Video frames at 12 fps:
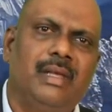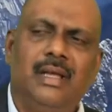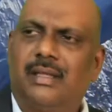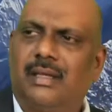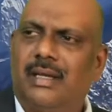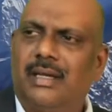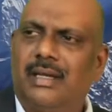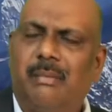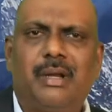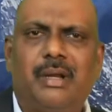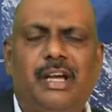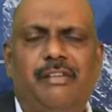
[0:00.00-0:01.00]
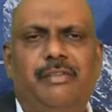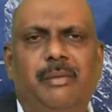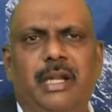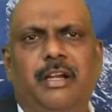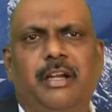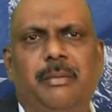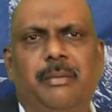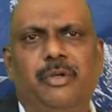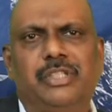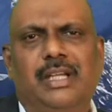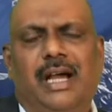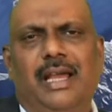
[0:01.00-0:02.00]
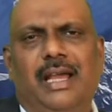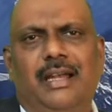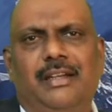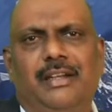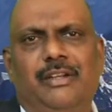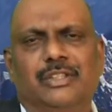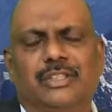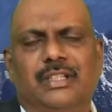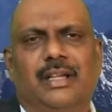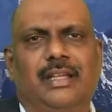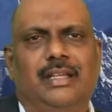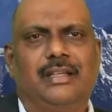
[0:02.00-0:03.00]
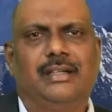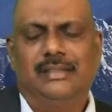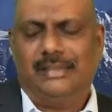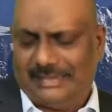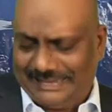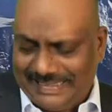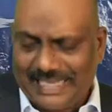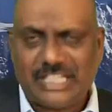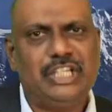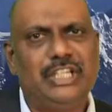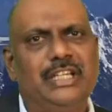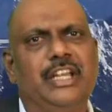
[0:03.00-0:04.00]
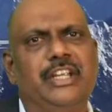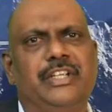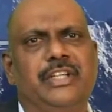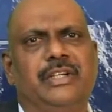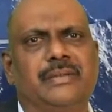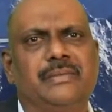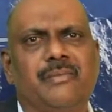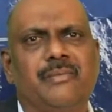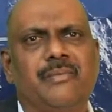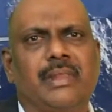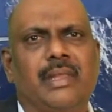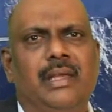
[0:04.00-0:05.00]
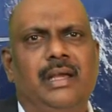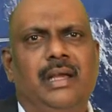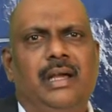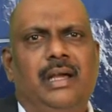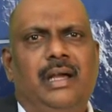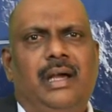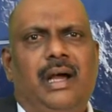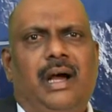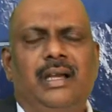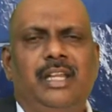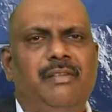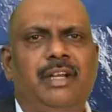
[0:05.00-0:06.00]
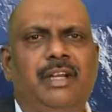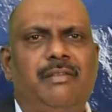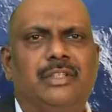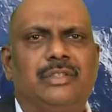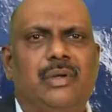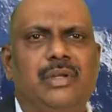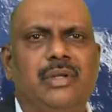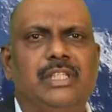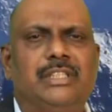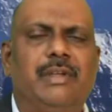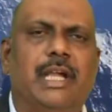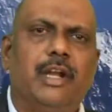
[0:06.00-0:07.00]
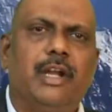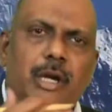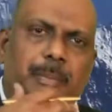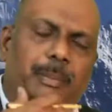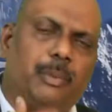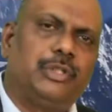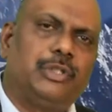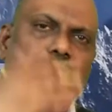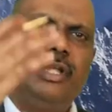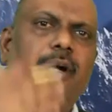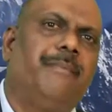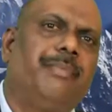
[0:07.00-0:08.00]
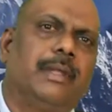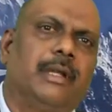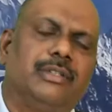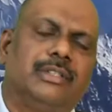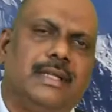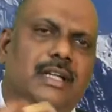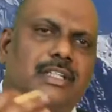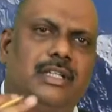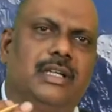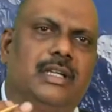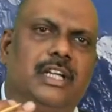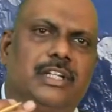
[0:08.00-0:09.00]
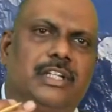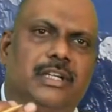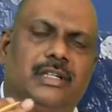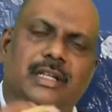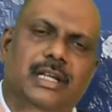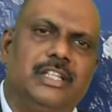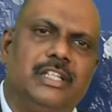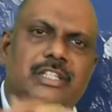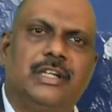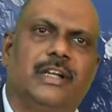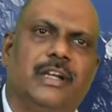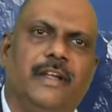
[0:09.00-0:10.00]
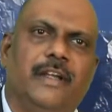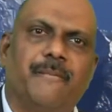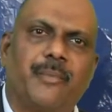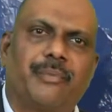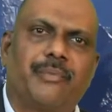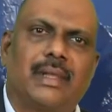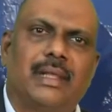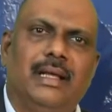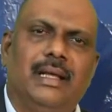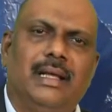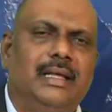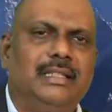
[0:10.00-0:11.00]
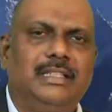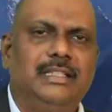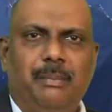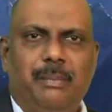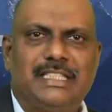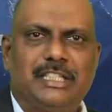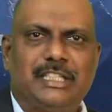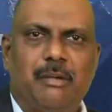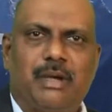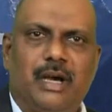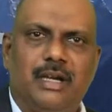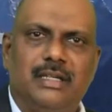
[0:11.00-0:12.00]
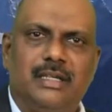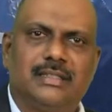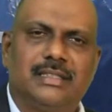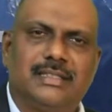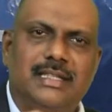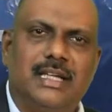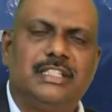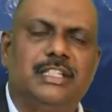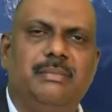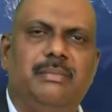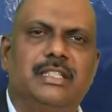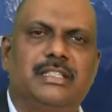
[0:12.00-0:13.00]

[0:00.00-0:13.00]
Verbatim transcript: There are a number of military posts in high altitudes like the Siachen Glacier. And even our soldiers, we cannot push them to Siachen Glacier instantly. There is a base camp called as a Siachen base